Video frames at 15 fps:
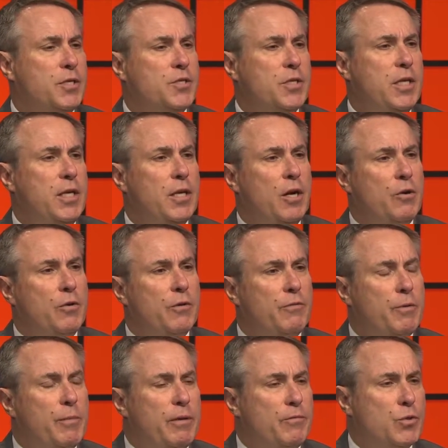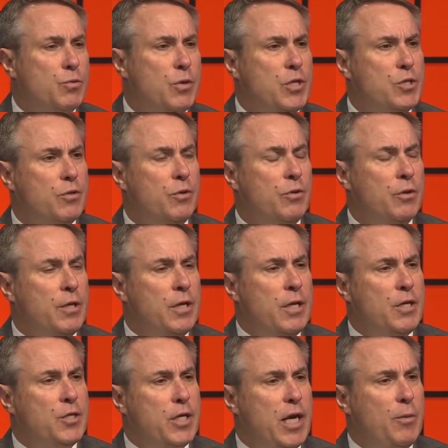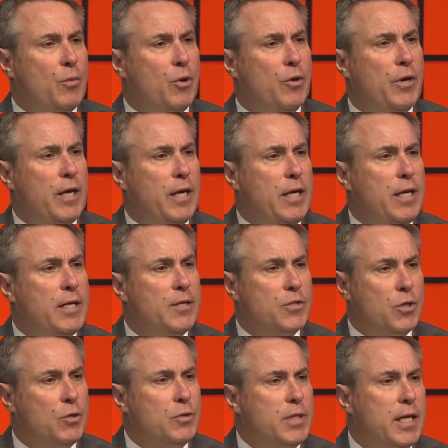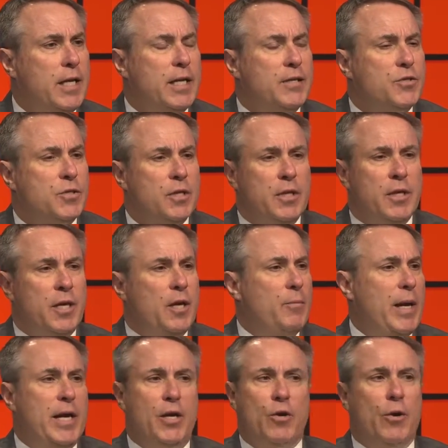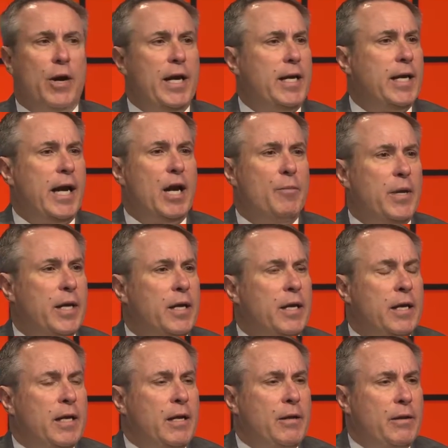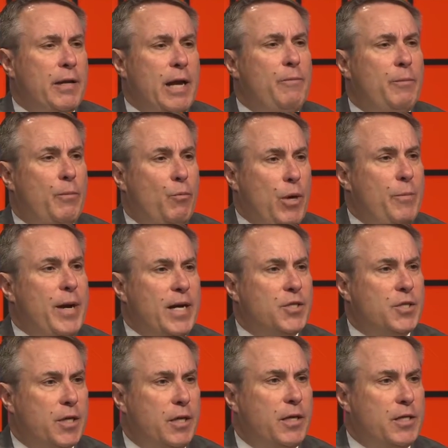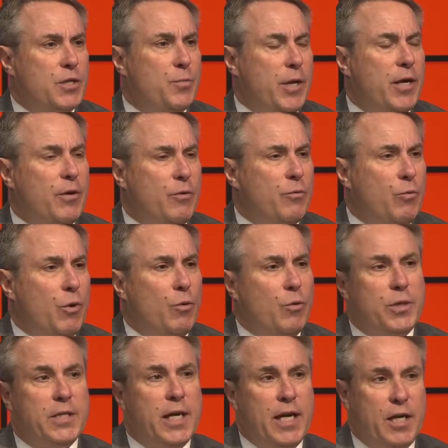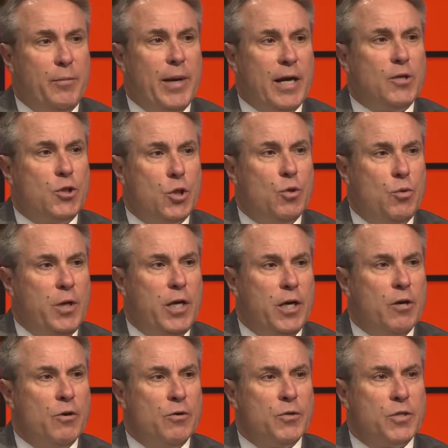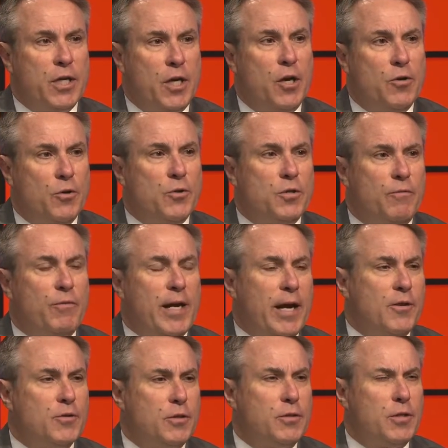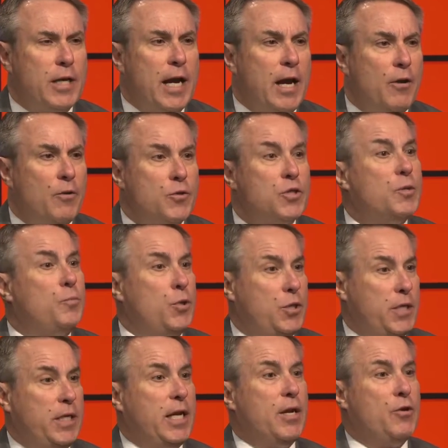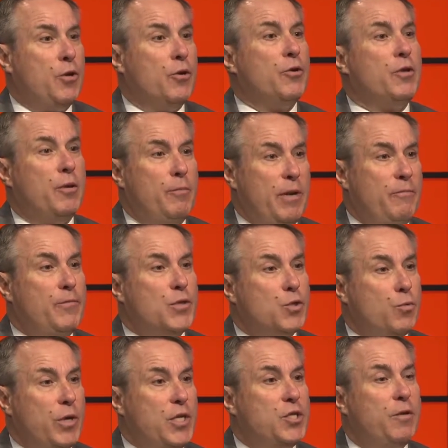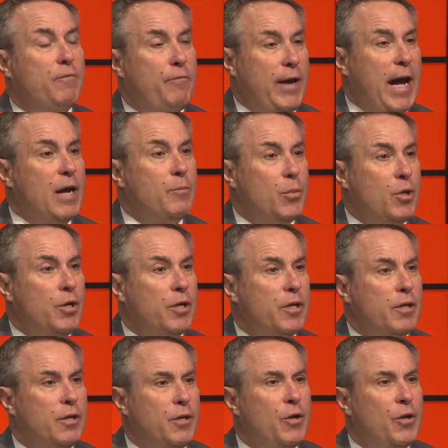and C E O of the Memphis Regional Chamber, and his lieutenants made a great comment. They, we basically spent what would take about two years and hundreds of thousands of dollars to put together the Memphis Region fact book.